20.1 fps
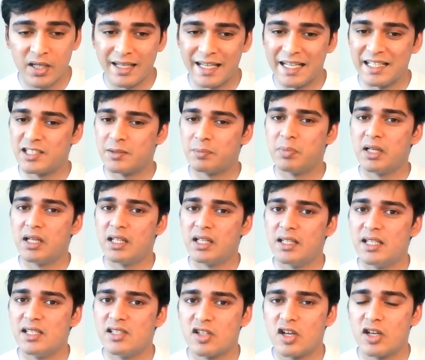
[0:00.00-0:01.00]
It's a pity
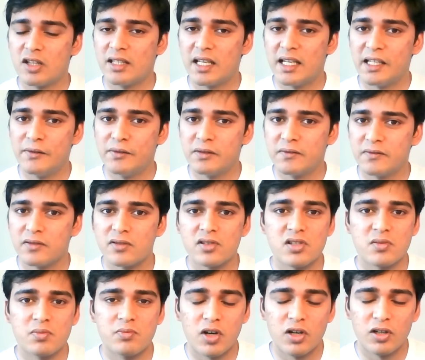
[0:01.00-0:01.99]
he's not there even for a
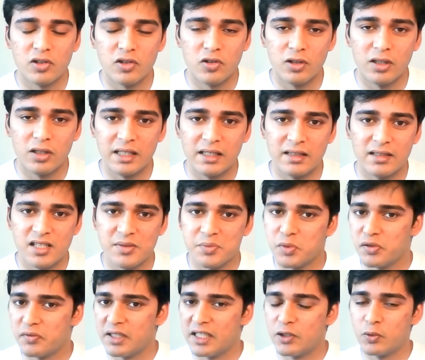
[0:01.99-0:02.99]
small role in this
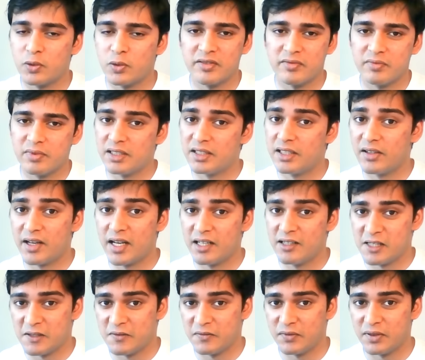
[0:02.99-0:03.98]
movie. It would have been
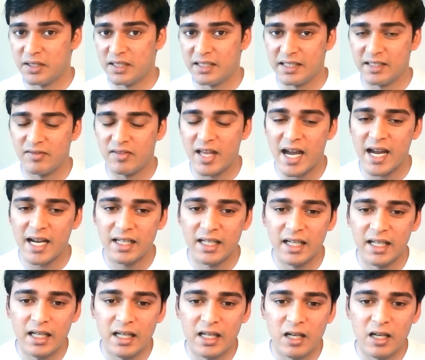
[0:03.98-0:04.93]
great if he did that.